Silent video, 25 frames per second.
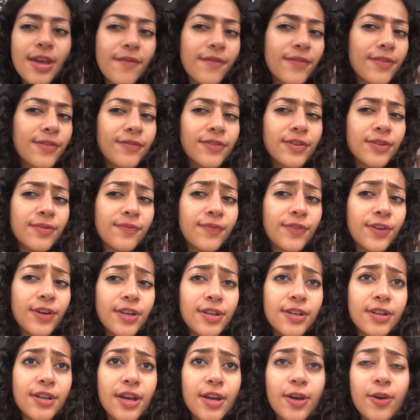having some
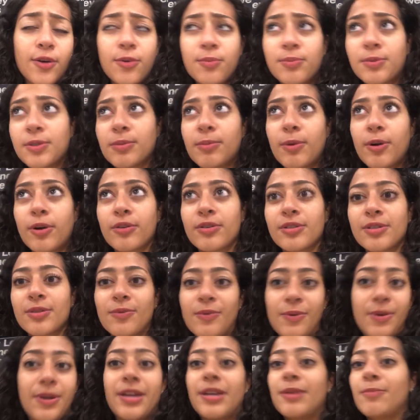fun. I hope tomorrow's a
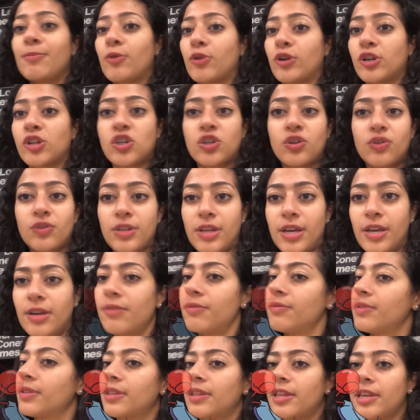way more chill day
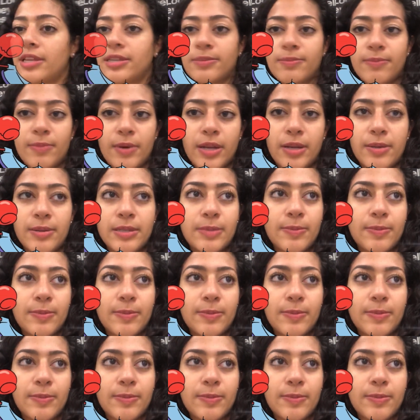with less money